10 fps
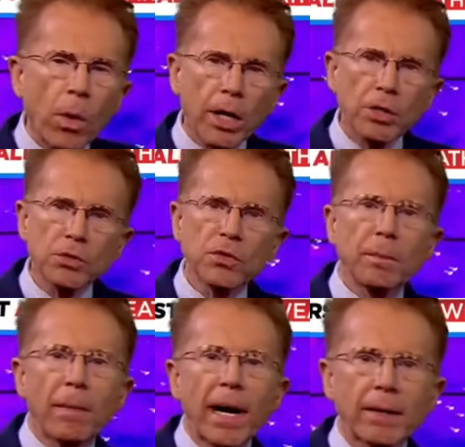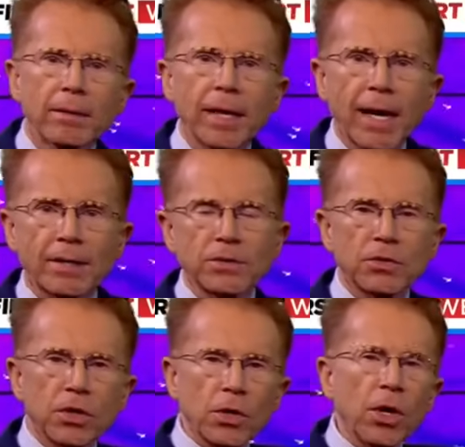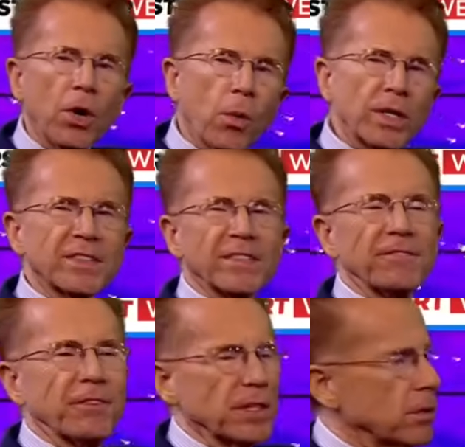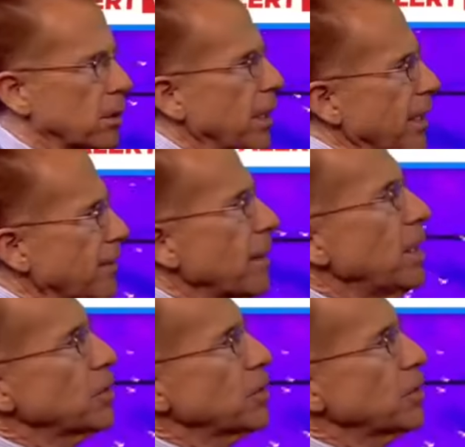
Want to use some model guidance, though. What's it feel like?